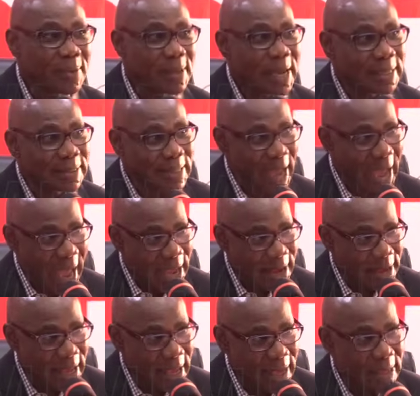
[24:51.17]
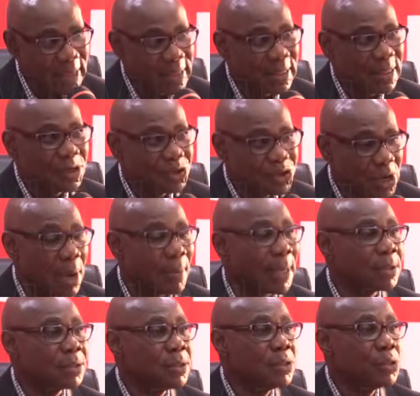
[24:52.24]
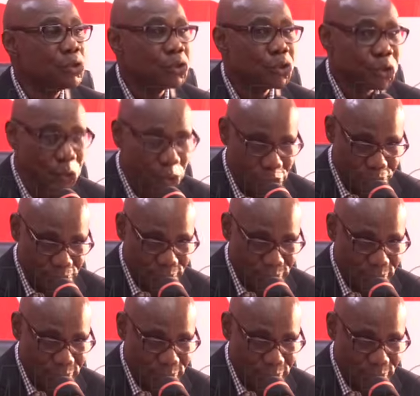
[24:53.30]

And INEC chairman should,